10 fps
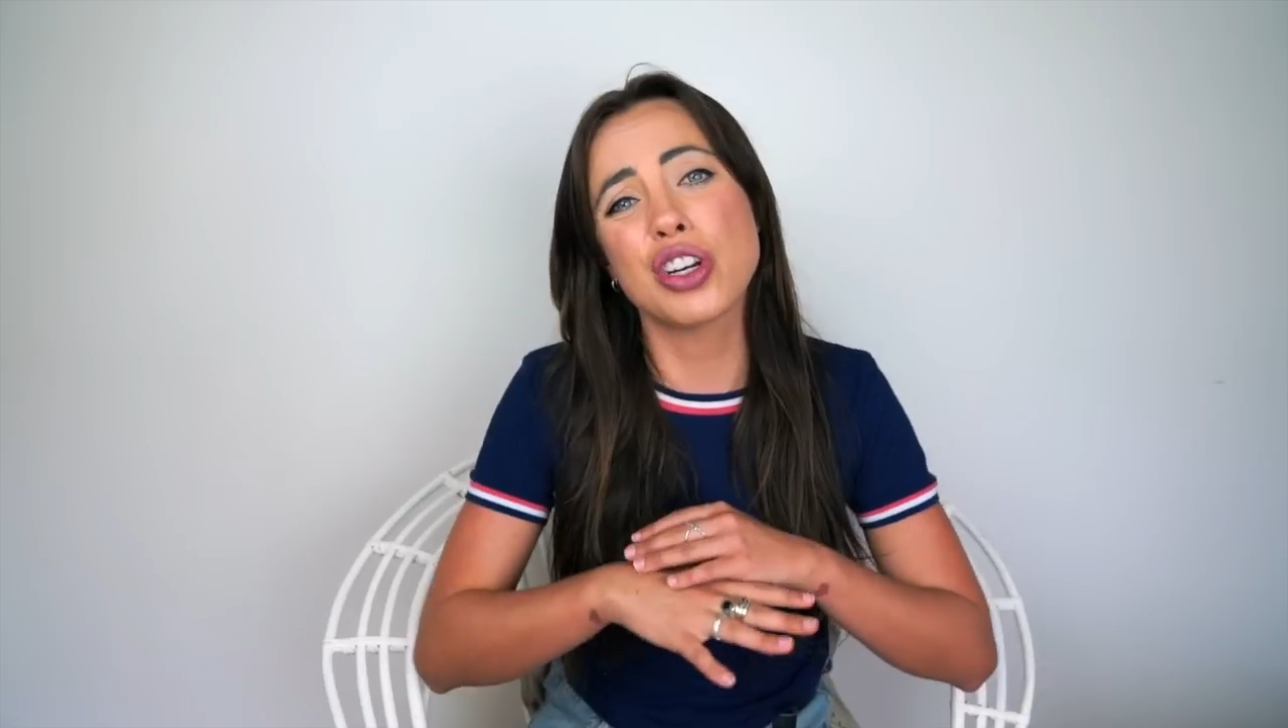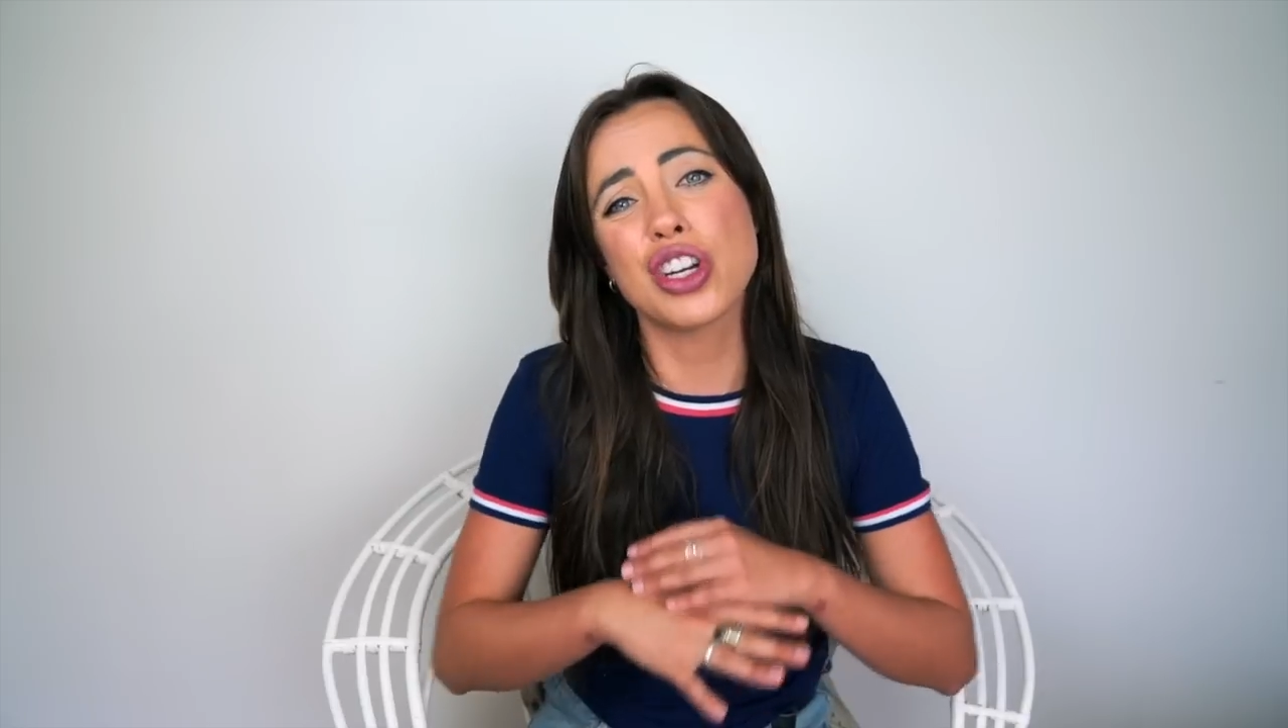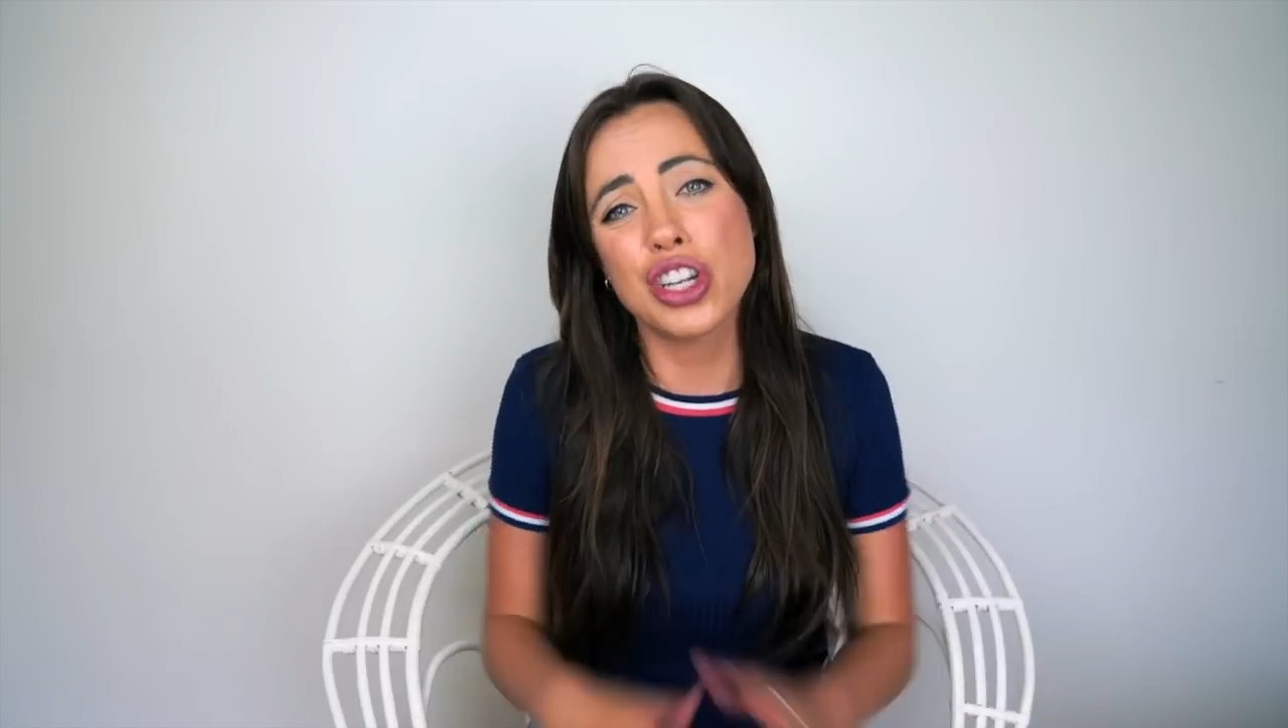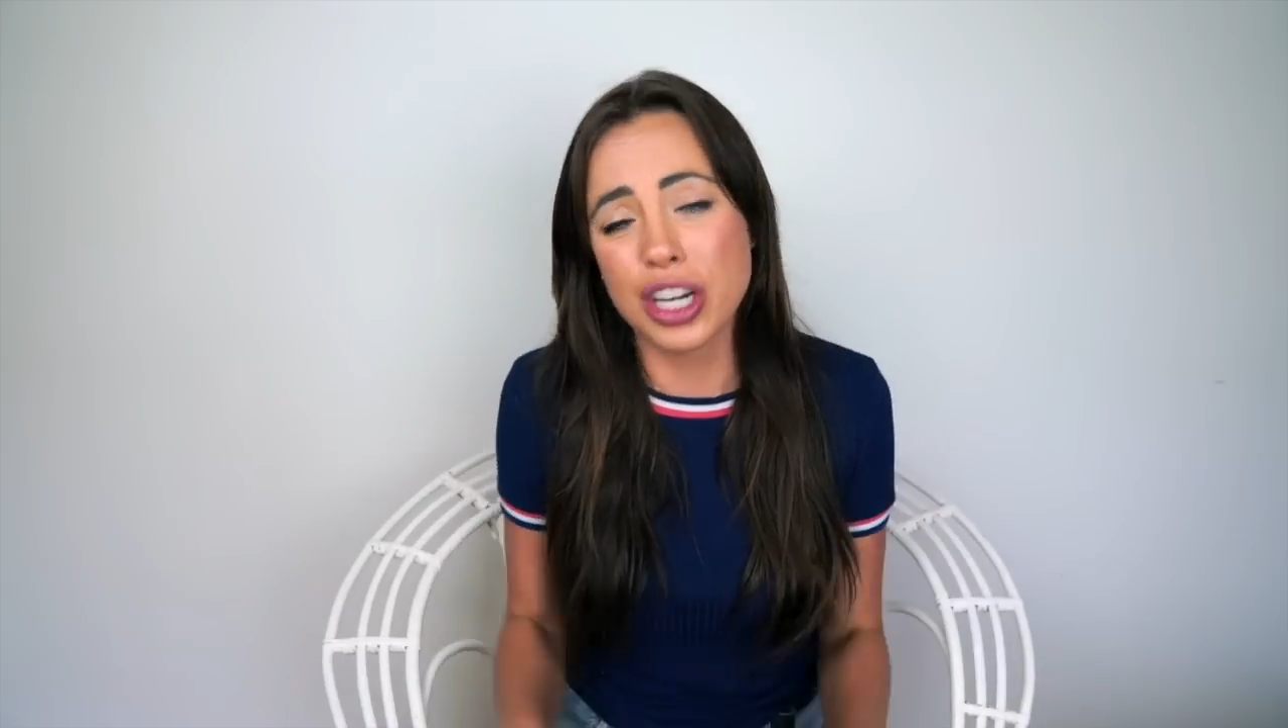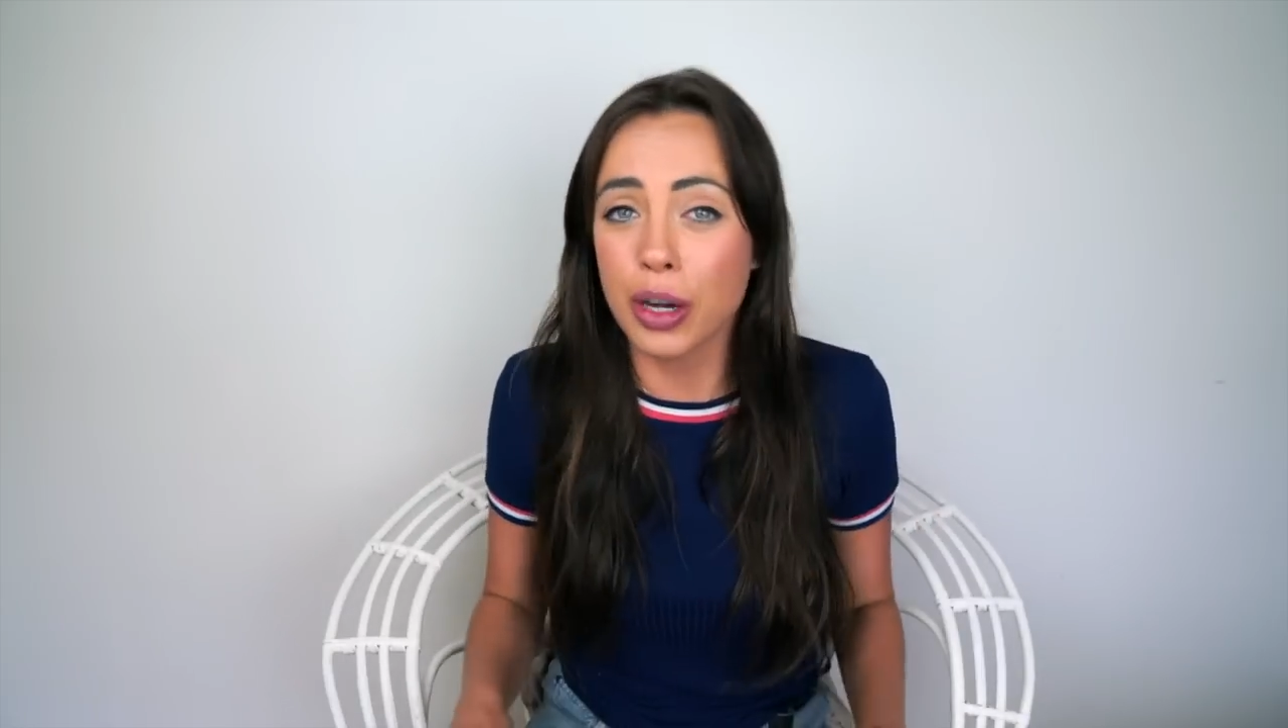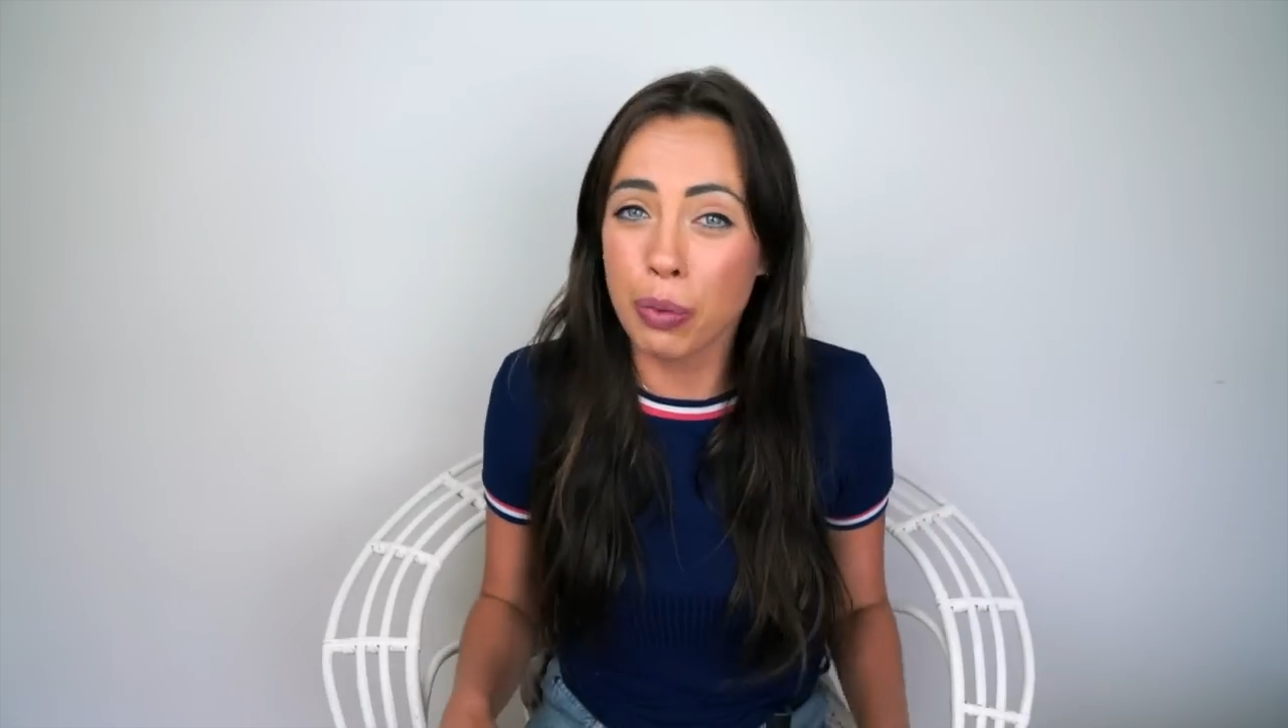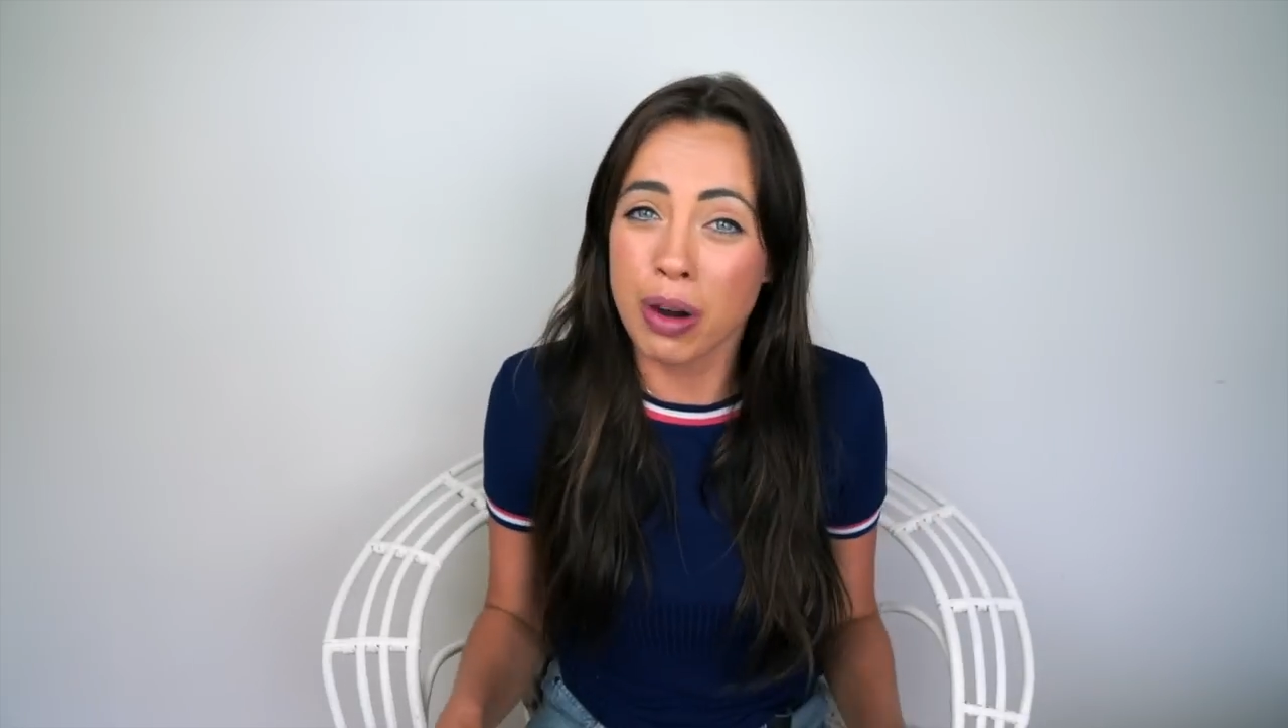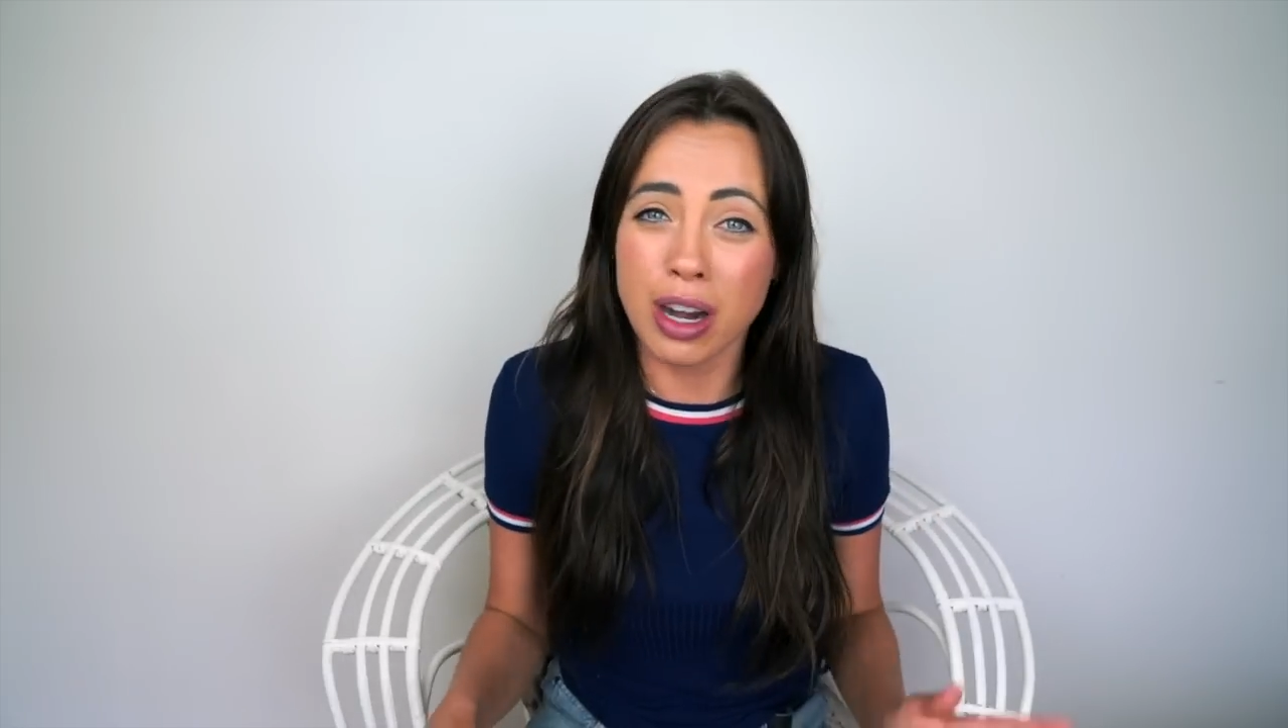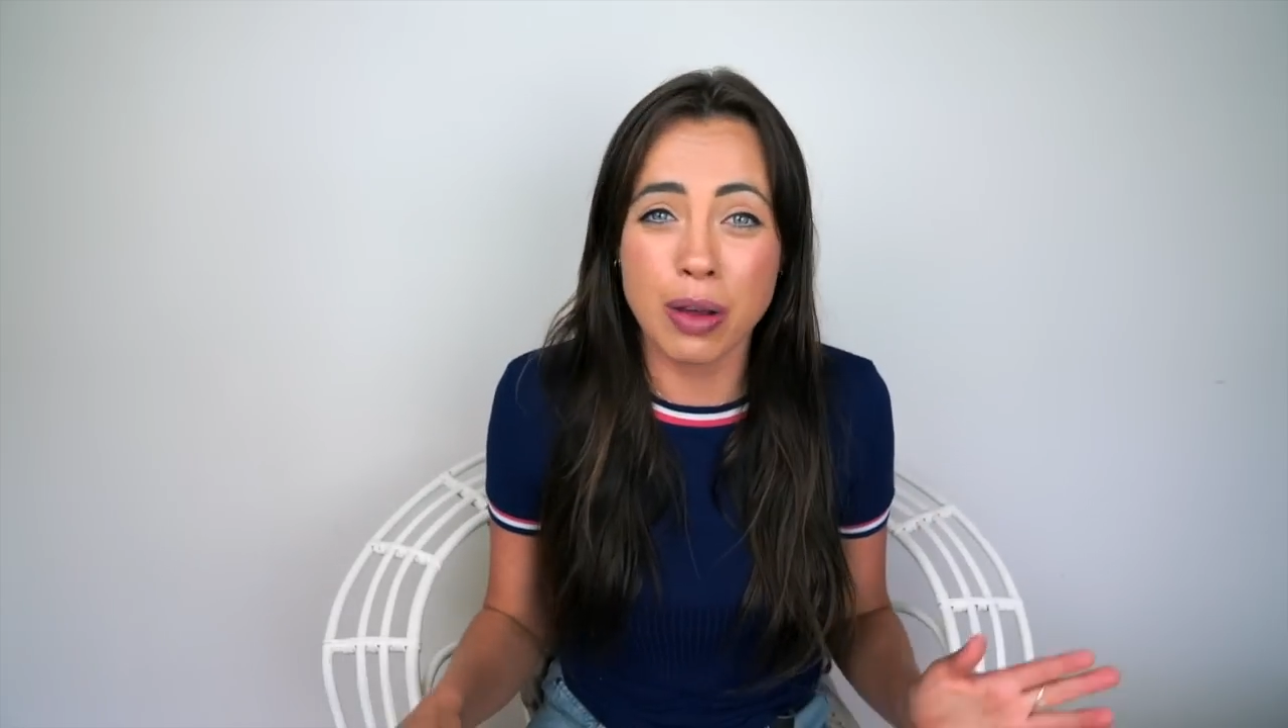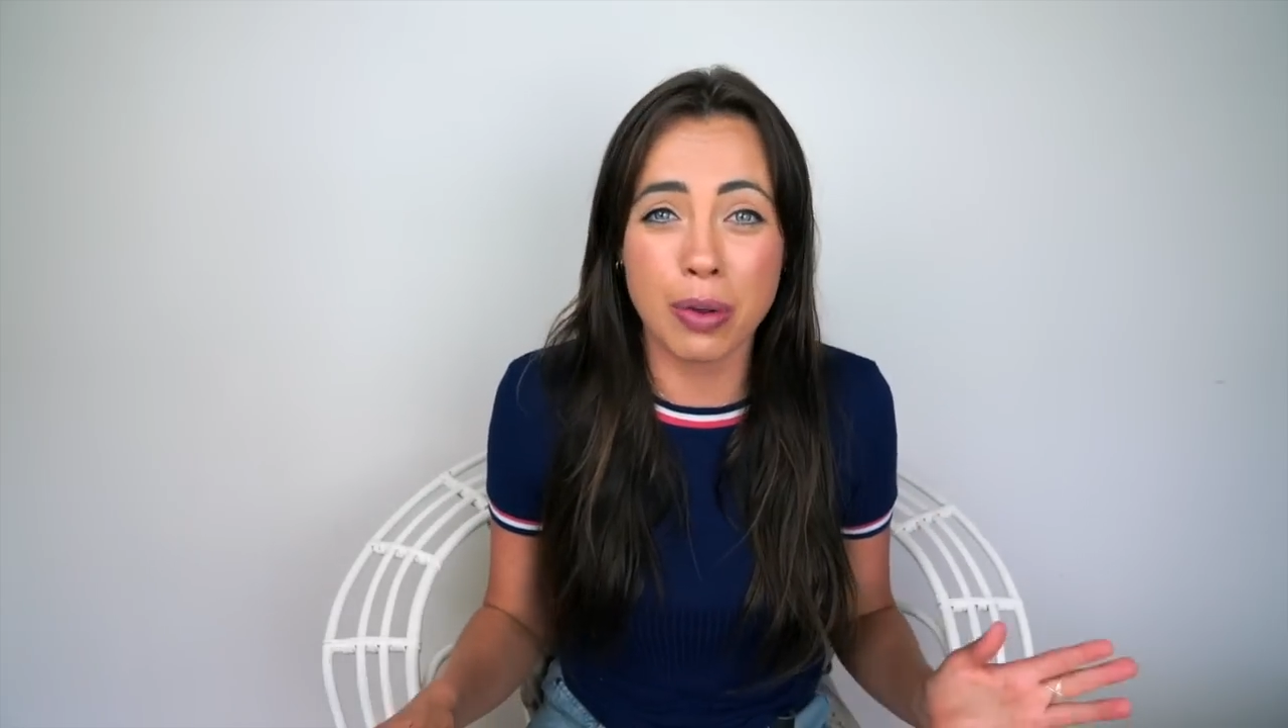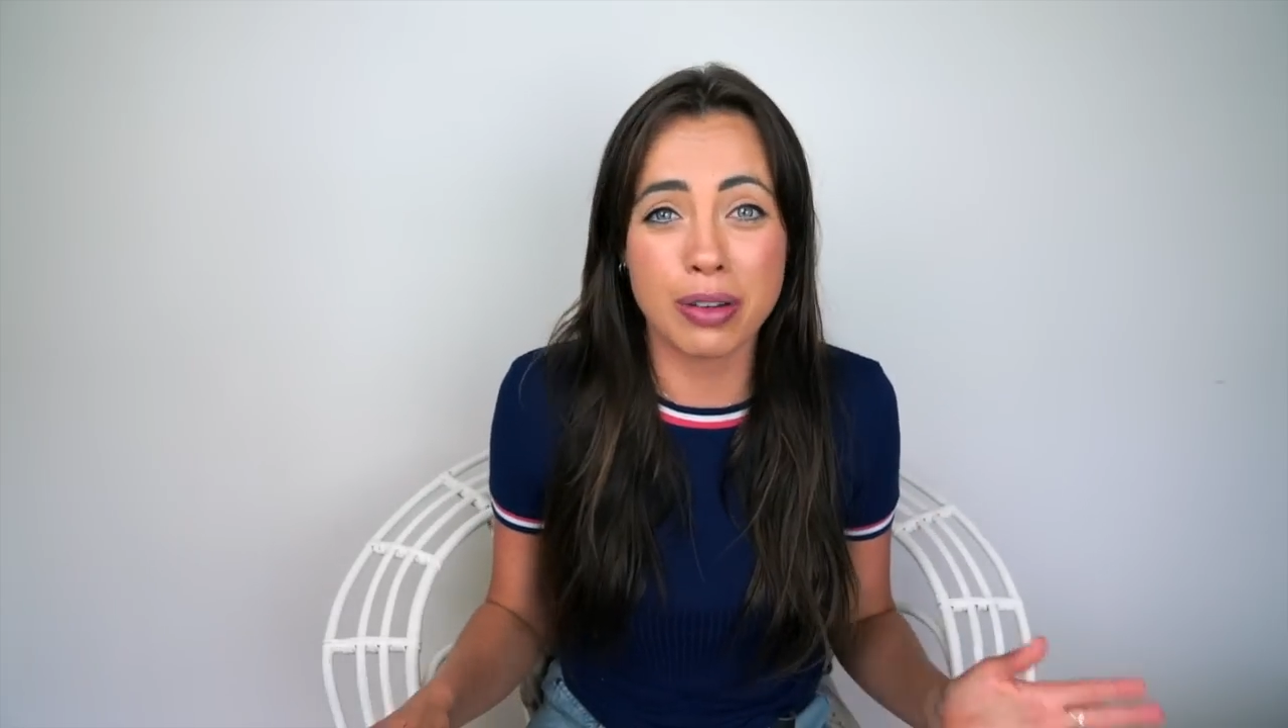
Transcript: shit what anyone